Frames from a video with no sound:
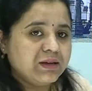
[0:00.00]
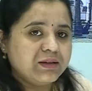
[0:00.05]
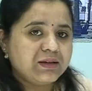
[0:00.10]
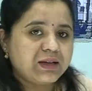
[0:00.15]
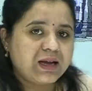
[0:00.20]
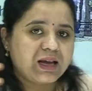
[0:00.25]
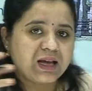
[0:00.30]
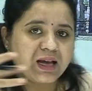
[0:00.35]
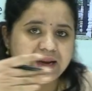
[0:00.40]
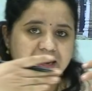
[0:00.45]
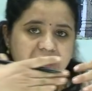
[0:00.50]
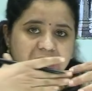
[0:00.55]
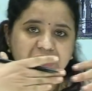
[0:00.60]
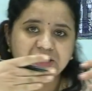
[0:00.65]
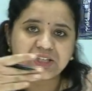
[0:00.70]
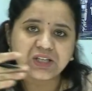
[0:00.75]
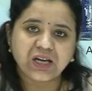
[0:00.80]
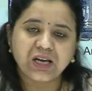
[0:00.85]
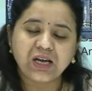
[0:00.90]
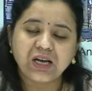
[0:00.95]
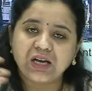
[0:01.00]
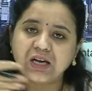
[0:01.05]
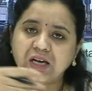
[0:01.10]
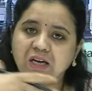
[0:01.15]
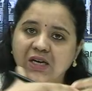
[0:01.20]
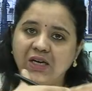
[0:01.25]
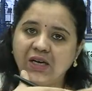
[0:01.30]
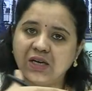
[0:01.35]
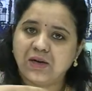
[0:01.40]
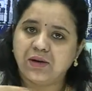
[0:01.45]
the connecting
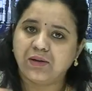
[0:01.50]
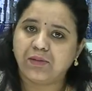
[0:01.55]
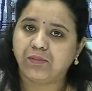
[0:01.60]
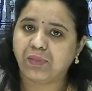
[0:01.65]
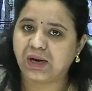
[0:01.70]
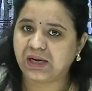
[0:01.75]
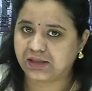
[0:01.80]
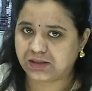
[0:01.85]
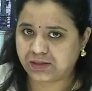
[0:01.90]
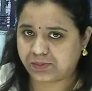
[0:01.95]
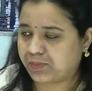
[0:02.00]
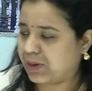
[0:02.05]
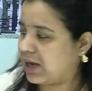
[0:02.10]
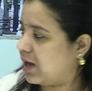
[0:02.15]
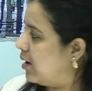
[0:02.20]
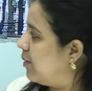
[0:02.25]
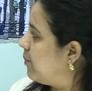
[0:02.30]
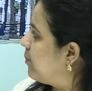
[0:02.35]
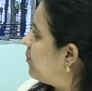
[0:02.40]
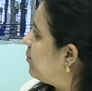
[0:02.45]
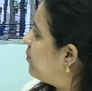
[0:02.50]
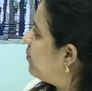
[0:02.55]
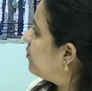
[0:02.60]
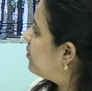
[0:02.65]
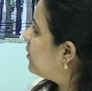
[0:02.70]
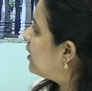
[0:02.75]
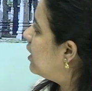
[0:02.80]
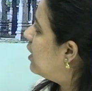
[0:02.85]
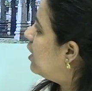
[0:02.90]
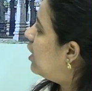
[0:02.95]
mandapa.
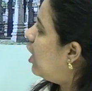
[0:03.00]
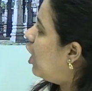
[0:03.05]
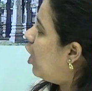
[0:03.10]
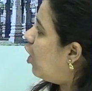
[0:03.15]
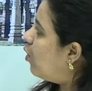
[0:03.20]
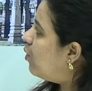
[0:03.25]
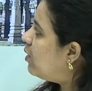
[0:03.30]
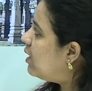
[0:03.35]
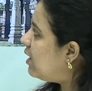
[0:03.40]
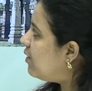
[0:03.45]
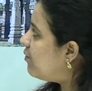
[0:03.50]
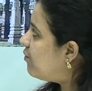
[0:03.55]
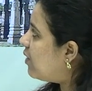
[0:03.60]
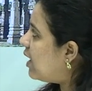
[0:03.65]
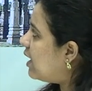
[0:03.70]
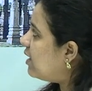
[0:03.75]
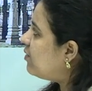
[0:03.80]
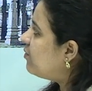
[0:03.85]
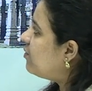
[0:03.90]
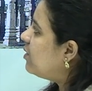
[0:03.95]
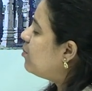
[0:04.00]
Only one